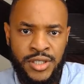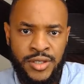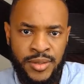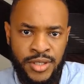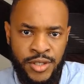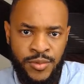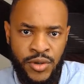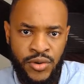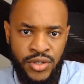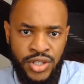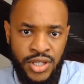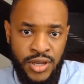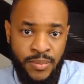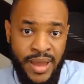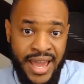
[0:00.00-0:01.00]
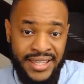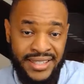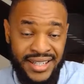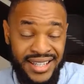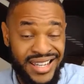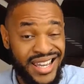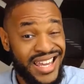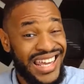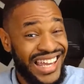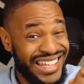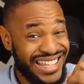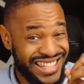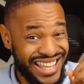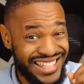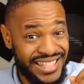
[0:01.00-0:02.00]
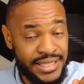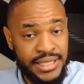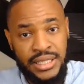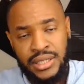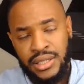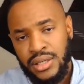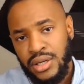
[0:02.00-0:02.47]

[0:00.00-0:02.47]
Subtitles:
experience and capacity and necessity